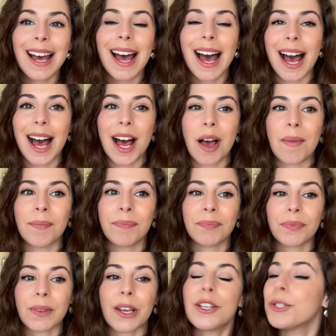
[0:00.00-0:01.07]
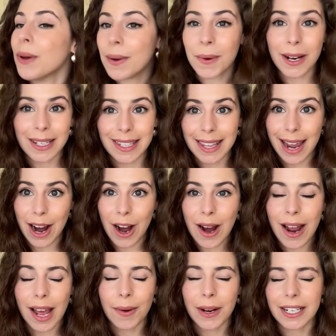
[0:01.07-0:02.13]
Um, so I worked there.
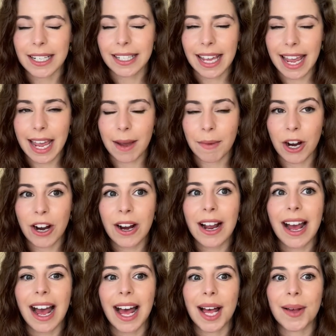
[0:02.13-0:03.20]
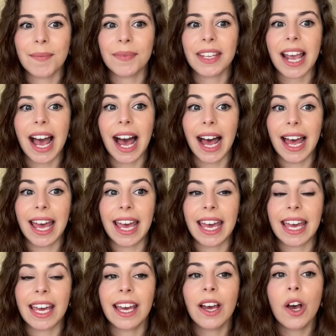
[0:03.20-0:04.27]
I worked at the Hammer. Um,
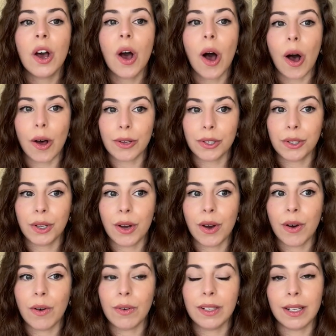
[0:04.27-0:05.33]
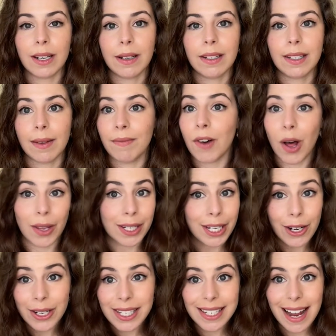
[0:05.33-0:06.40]
I also did some
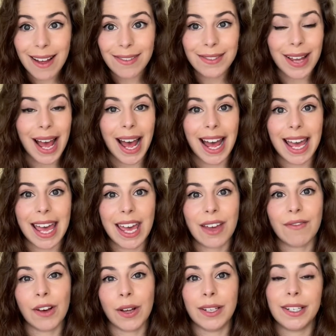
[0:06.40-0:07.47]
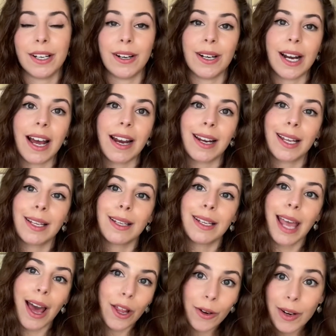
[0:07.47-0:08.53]
volunteer stuff. I volunteered at a
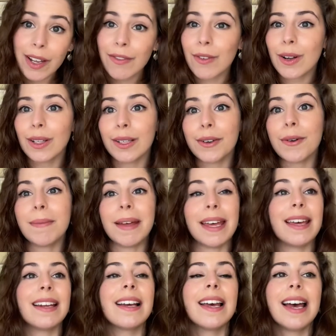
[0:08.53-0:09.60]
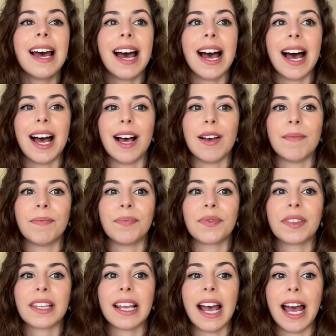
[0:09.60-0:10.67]
gallery for a little bit. Um,
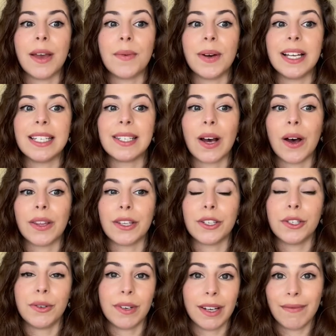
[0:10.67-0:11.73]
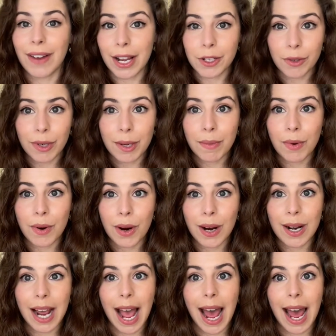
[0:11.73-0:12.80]
I was on the student advisory
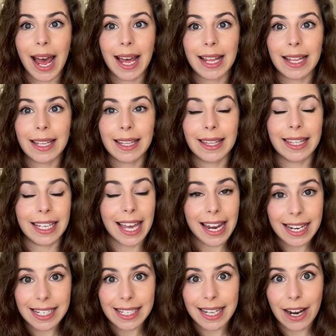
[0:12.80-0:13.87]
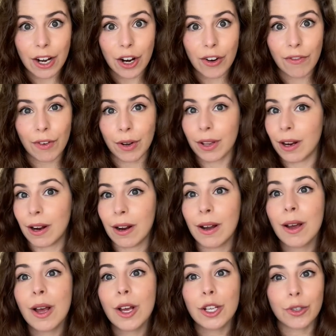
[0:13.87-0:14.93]
board at the Getty Center for their
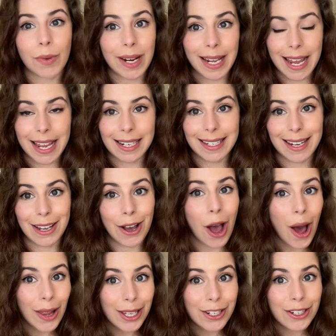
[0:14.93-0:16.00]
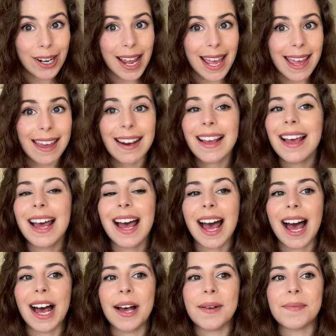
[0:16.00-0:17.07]
2018 college night.
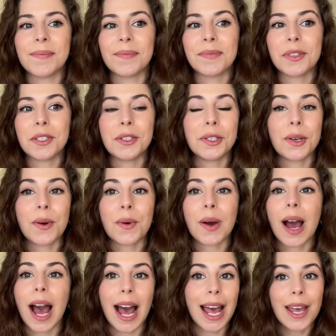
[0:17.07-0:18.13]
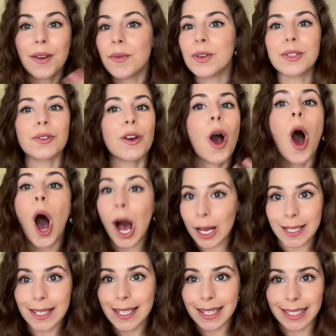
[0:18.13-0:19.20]
Um, so I was
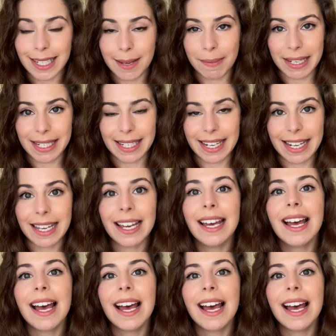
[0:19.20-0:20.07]
constantly busy.